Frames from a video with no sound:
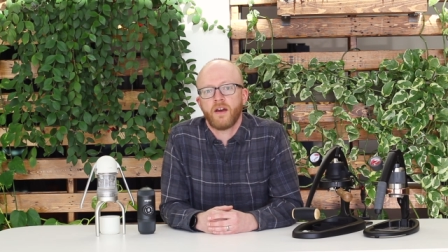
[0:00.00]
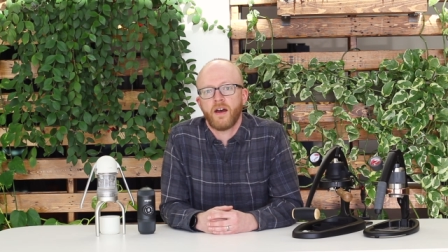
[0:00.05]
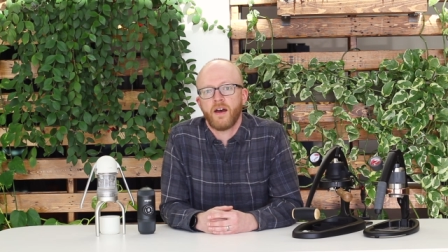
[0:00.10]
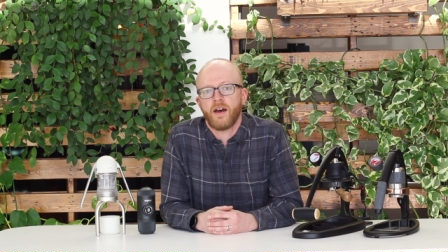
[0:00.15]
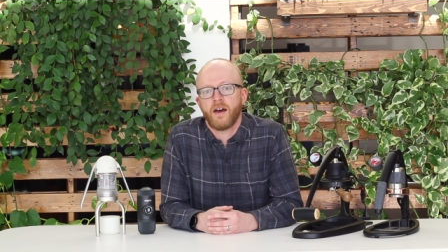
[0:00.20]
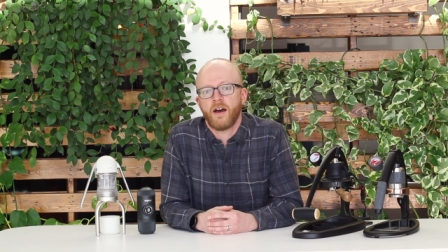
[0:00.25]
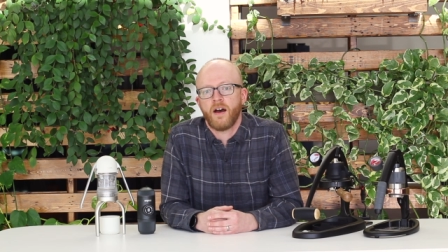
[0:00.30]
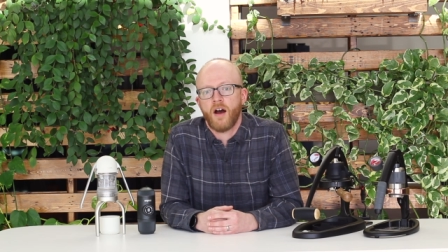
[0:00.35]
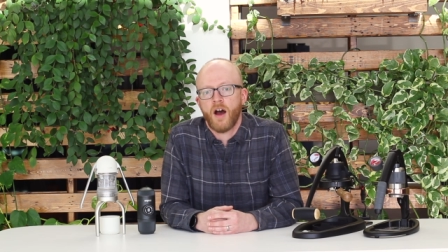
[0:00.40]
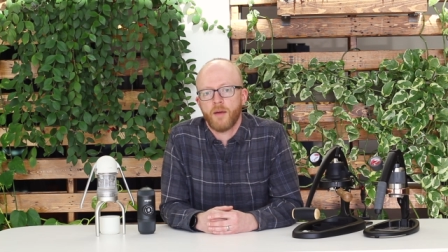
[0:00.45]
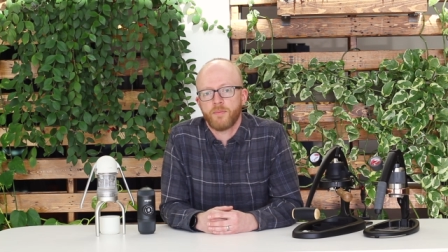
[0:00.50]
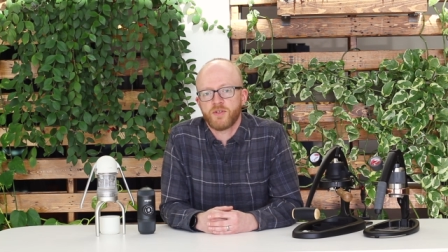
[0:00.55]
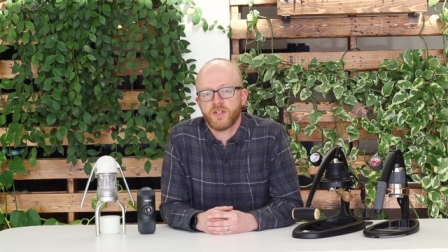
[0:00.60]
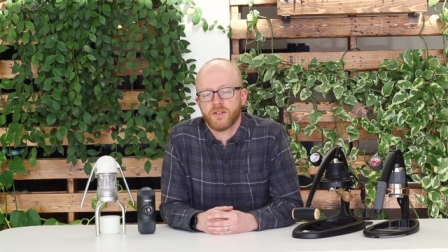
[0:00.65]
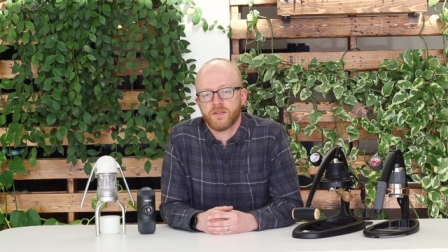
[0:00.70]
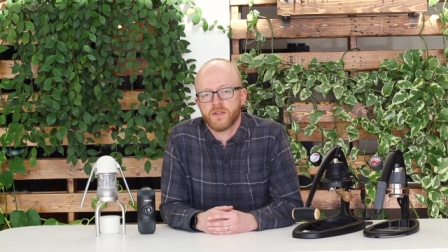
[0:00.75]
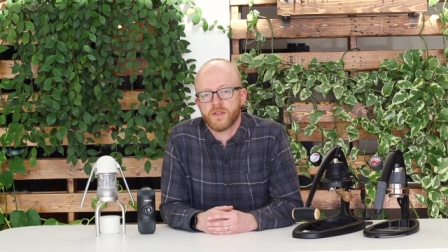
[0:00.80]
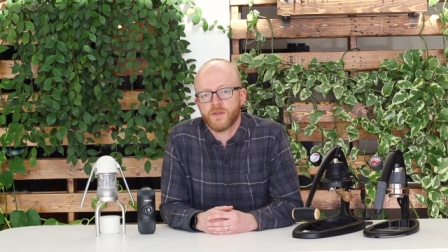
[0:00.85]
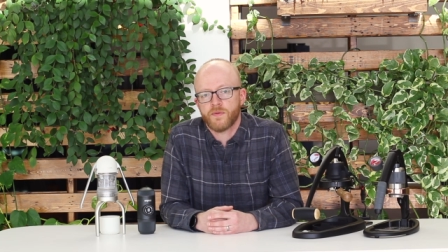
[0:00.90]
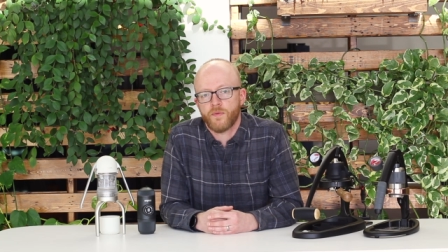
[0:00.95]
uh,
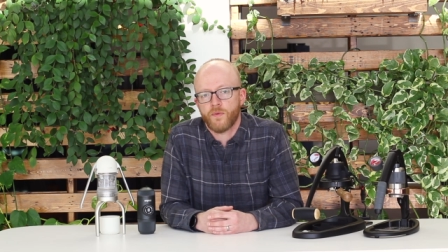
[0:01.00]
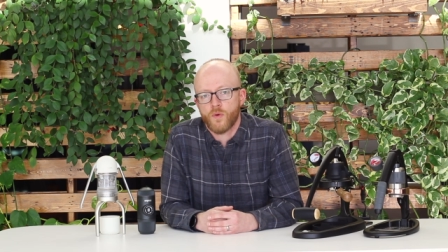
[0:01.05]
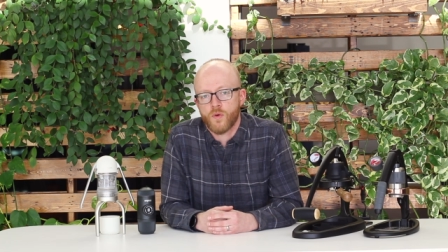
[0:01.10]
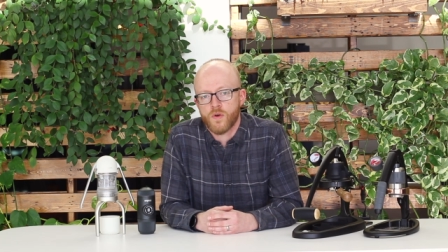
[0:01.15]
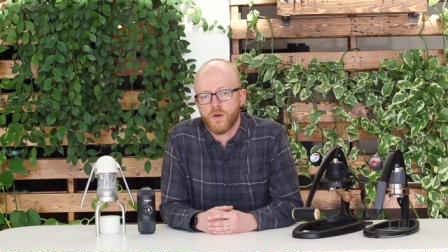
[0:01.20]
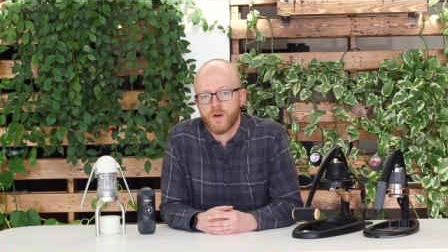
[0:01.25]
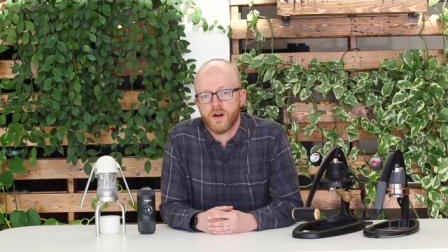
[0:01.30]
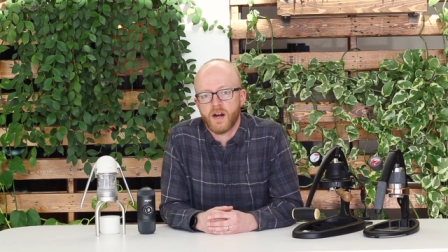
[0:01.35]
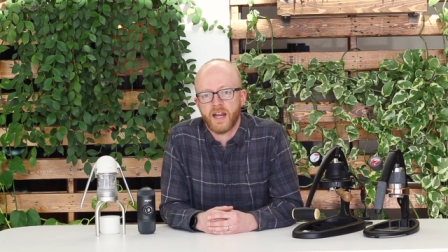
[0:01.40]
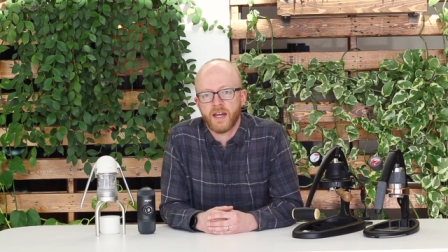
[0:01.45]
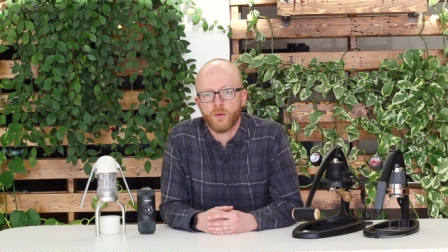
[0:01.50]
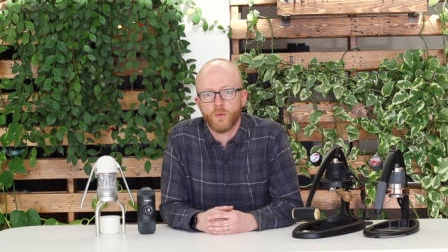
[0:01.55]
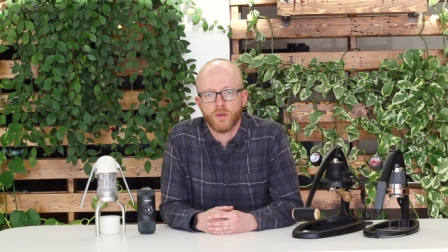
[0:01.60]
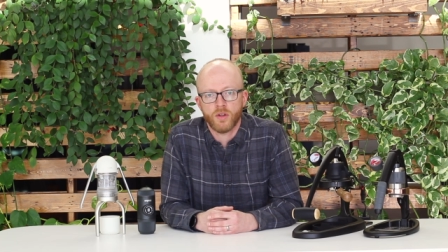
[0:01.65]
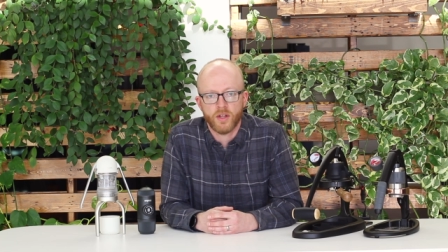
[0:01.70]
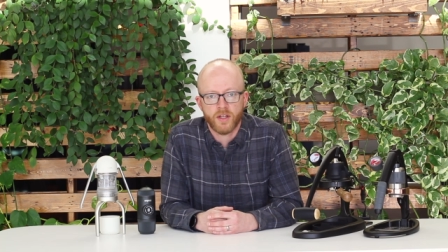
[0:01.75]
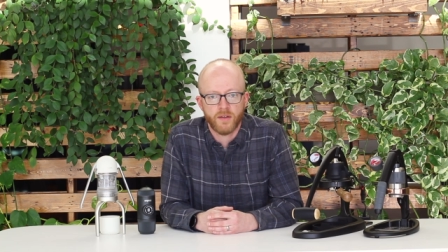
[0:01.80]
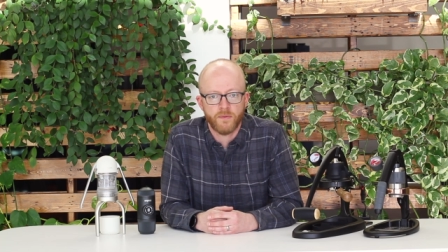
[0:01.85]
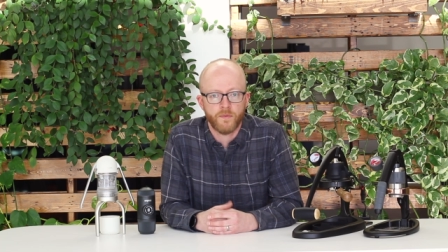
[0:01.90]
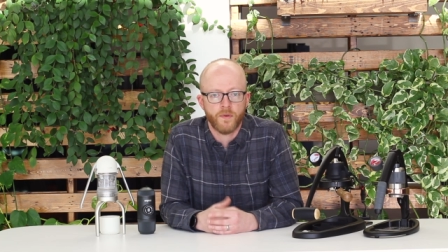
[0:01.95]
options for anyone
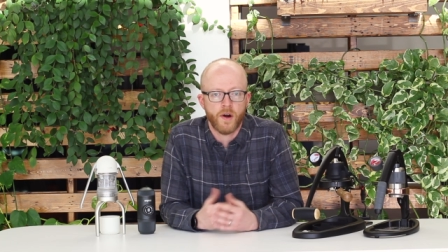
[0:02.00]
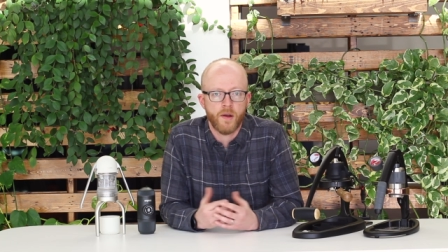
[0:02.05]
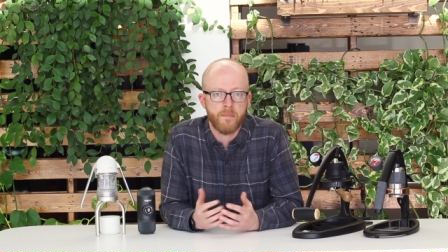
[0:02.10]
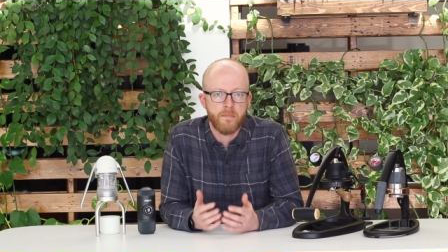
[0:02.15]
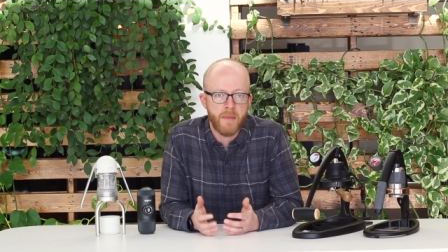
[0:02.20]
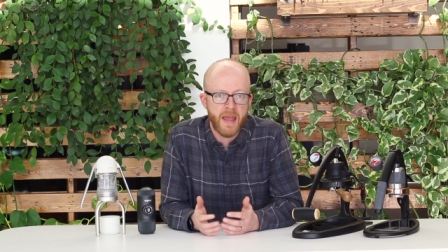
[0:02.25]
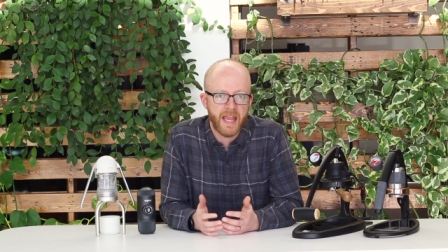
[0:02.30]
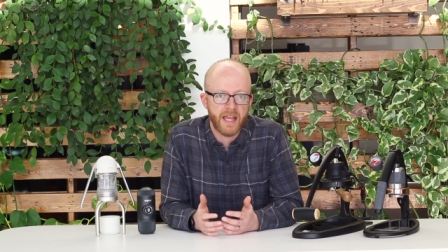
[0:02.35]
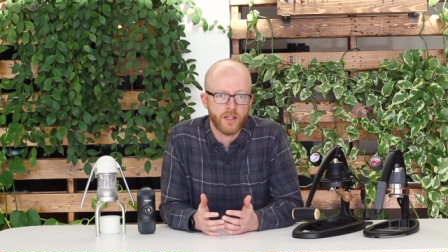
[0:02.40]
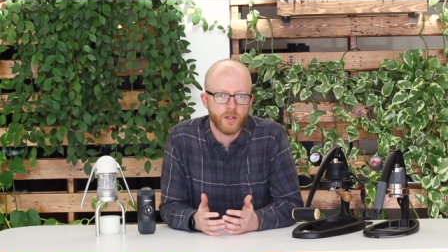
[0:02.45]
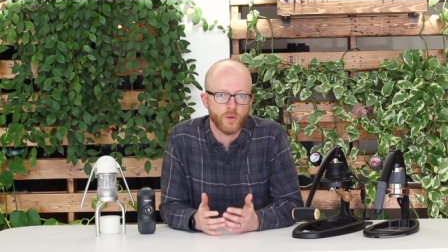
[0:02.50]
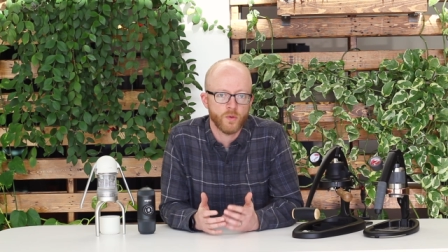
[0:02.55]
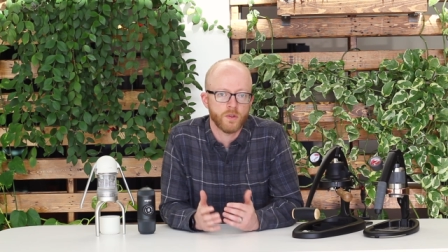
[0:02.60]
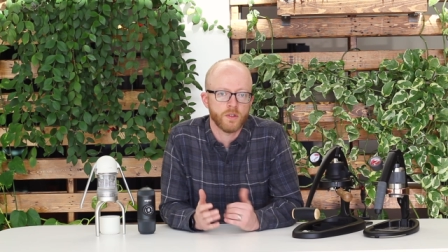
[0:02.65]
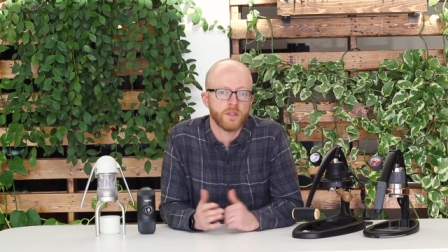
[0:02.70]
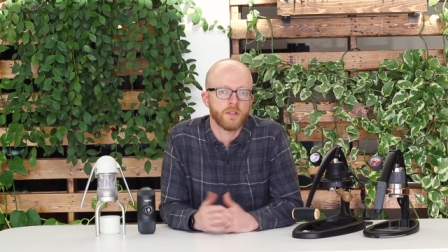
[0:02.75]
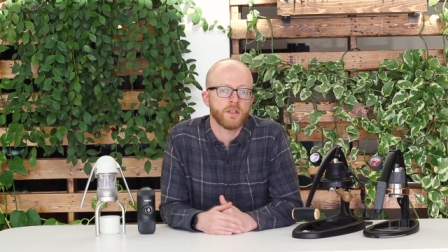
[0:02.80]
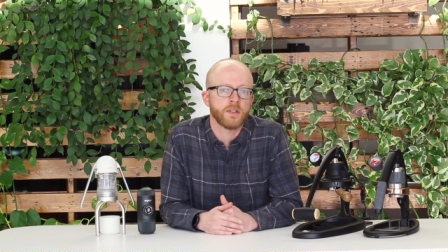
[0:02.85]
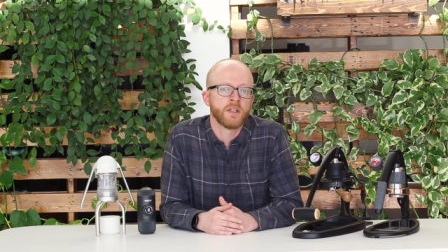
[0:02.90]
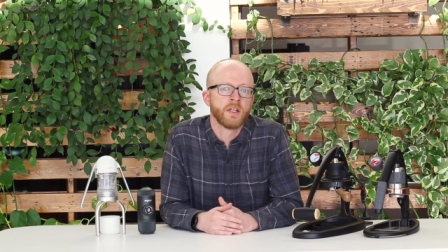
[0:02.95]
looking for a
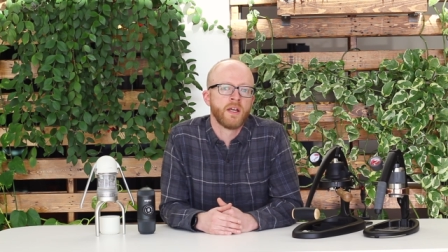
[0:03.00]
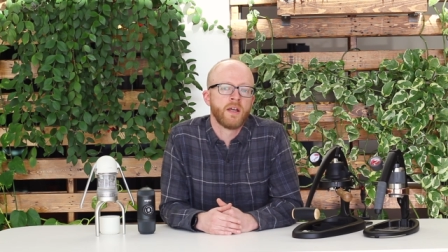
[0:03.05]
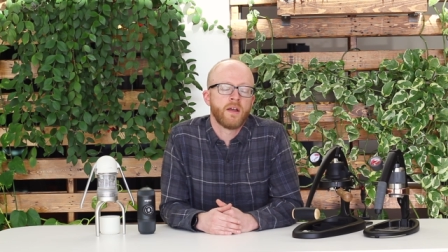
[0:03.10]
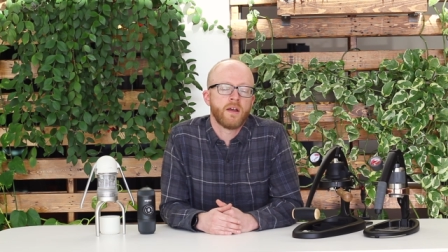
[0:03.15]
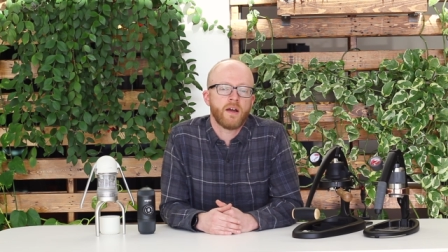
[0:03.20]
manual